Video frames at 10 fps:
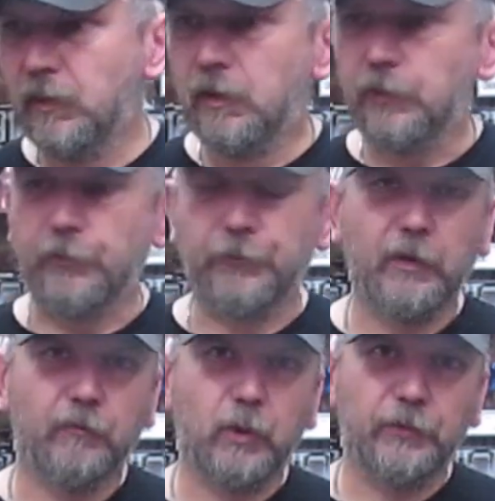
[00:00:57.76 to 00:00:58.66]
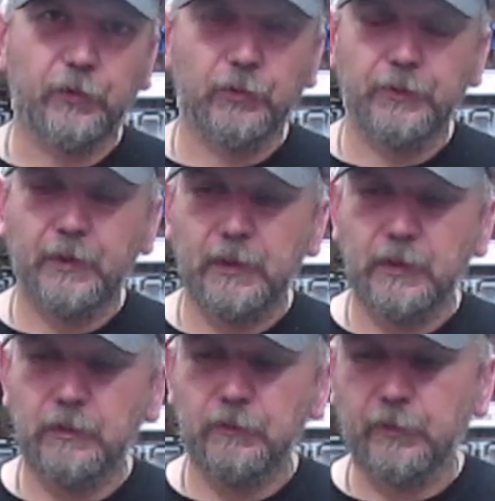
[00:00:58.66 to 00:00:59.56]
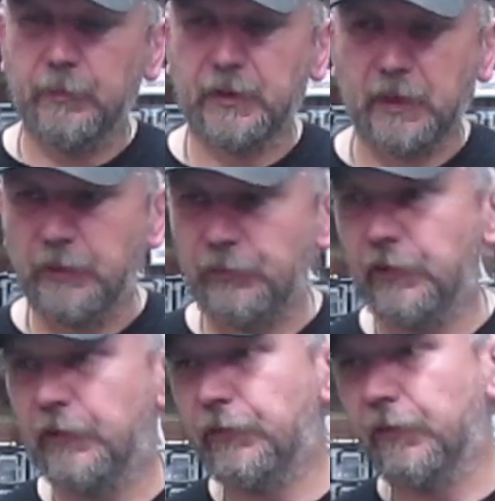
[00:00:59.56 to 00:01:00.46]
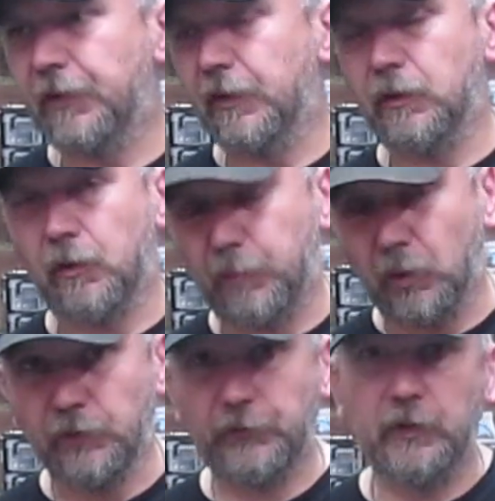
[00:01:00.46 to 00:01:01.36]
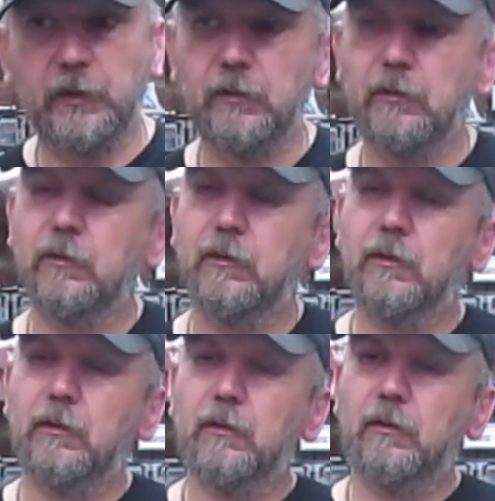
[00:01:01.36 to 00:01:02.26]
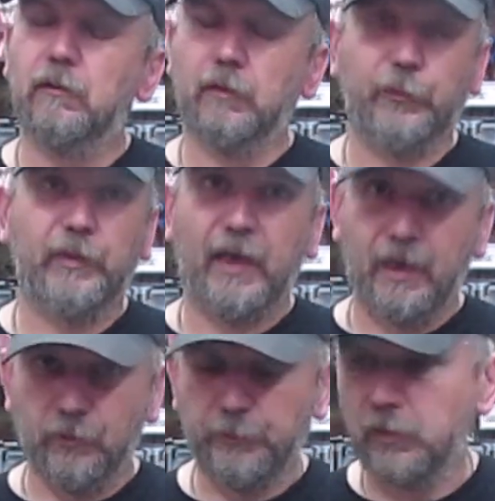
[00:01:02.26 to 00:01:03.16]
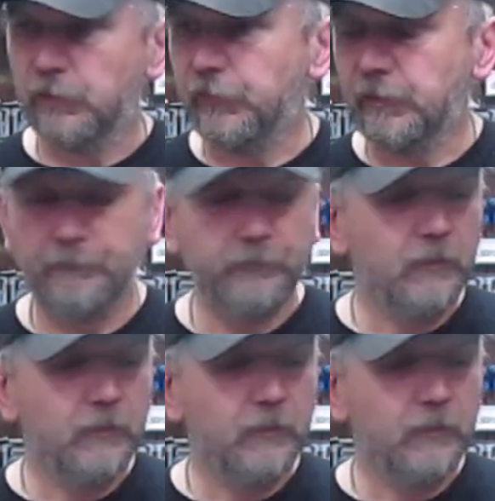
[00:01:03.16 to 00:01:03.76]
Because obviously I've worked on some of the cases, I've done a lot of polishing, I've spent hours polishing.